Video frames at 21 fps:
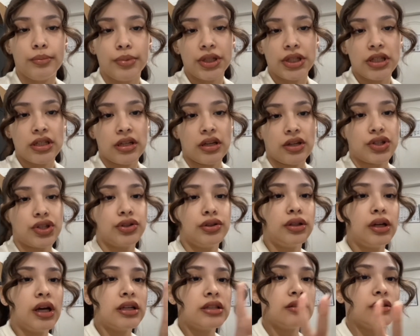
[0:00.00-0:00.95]
bitches, I'll show you
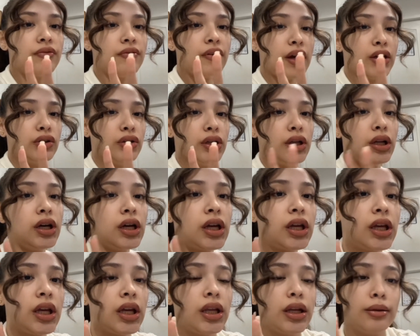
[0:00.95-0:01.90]
guys the final look
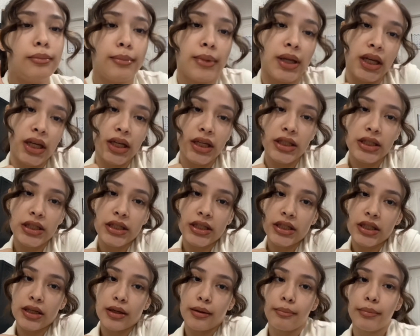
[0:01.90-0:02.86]
in a minute.
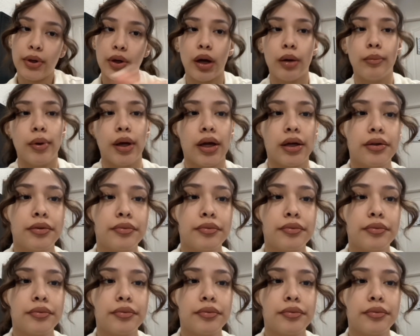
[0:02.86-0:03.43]
Be right back.